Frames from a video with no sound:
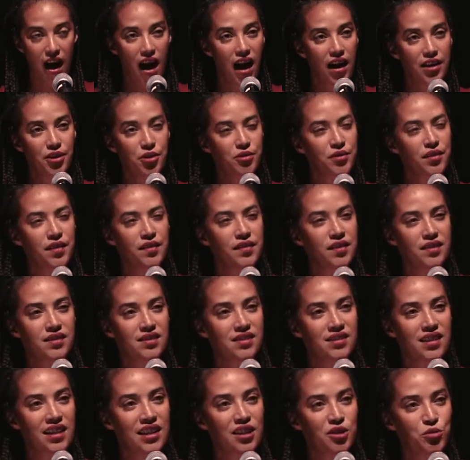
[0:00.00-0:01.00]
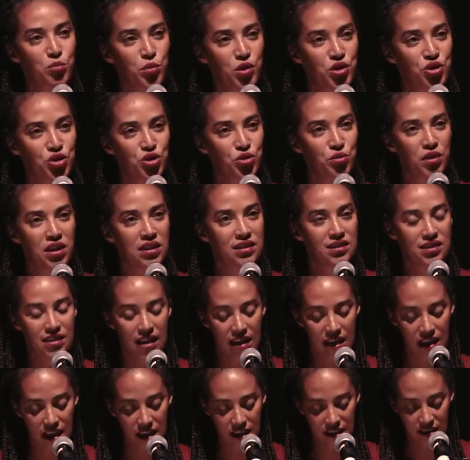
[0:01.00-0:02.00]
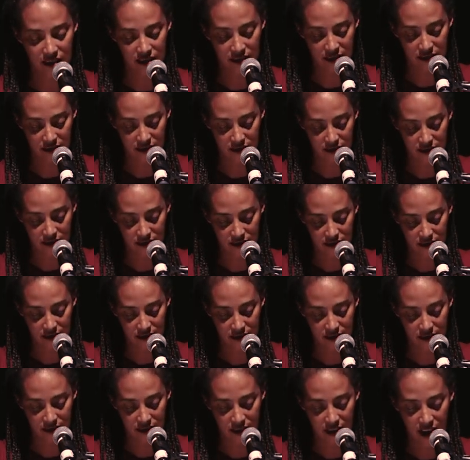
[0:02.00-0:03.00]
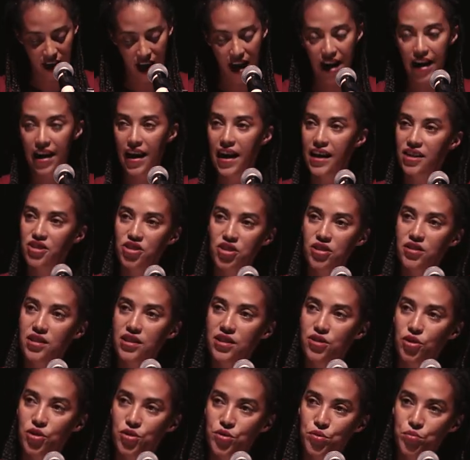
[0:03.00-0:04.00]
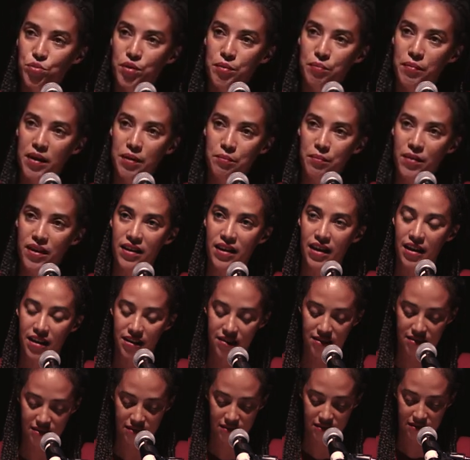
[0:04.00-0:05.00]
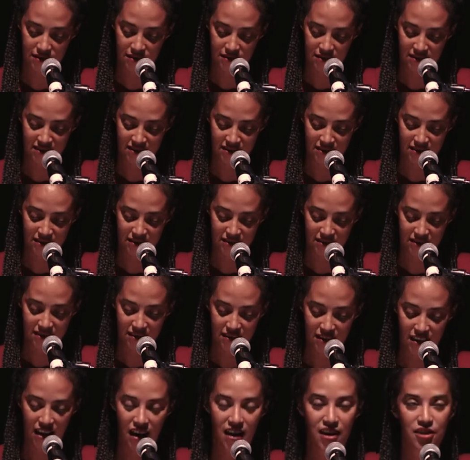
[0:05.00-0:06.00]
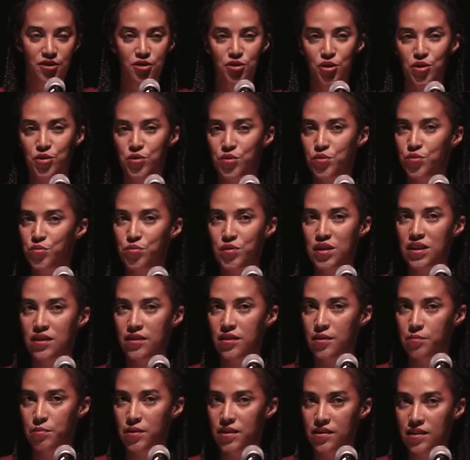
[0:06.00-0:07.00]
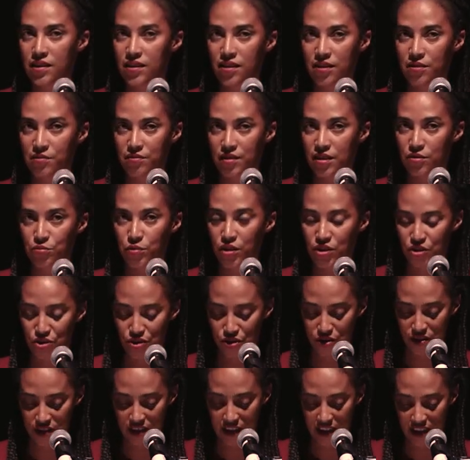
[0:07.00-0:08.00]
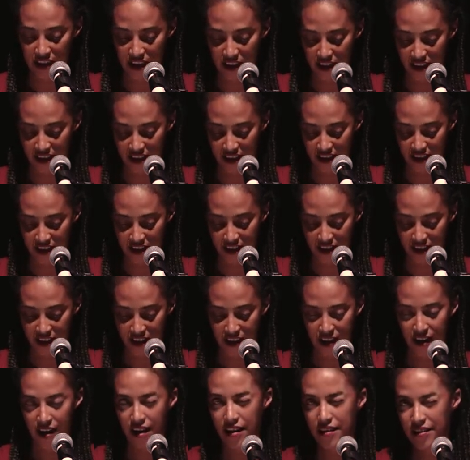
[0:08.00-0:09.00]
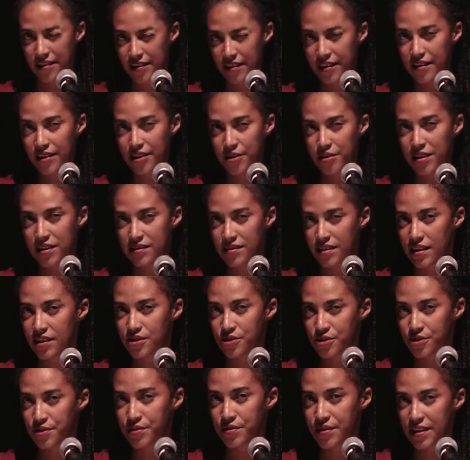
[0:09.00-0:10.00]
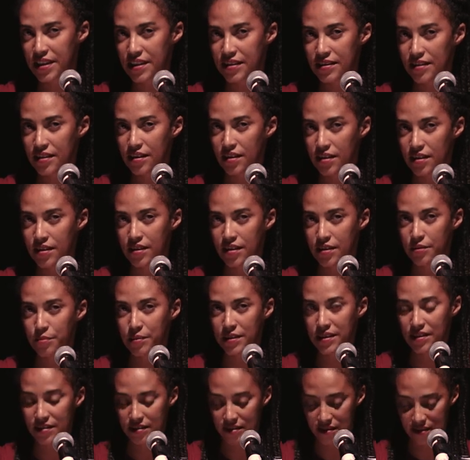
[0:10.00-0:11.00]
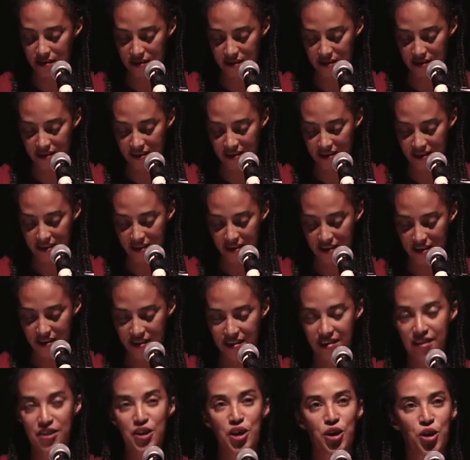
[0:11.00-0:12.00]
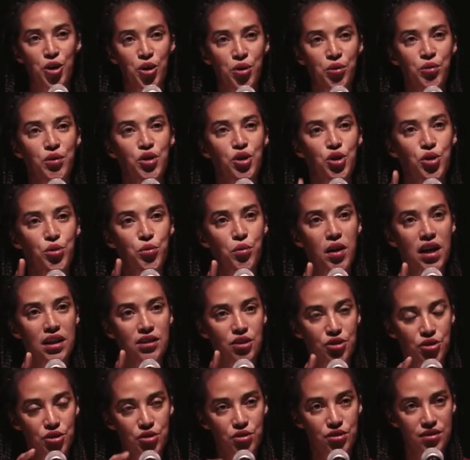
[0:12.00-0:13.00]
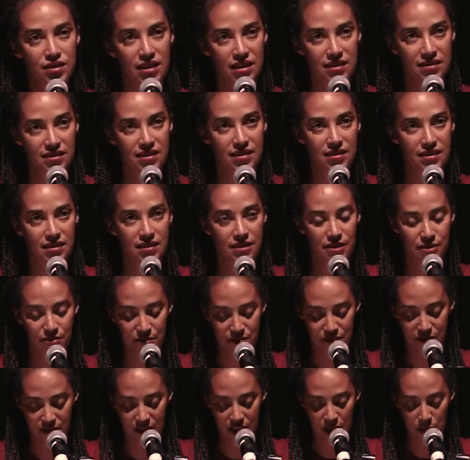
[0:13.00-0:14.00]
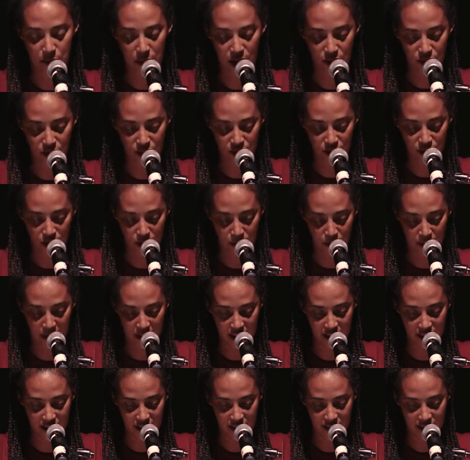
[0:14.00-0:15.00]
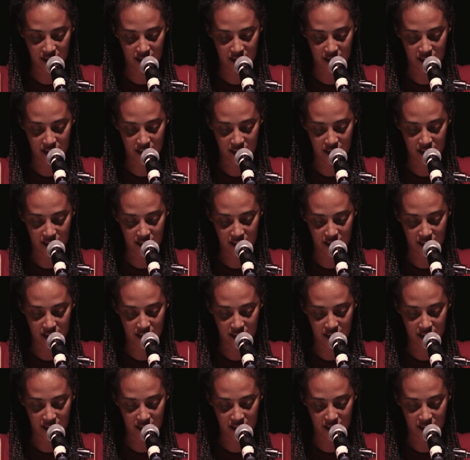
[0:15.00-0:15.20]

I don't understand what you are saying. I actually don't remember that. I don't really believe in what you're saying. I think you exaggerate a little bit. No, you are too sensitive about the topic.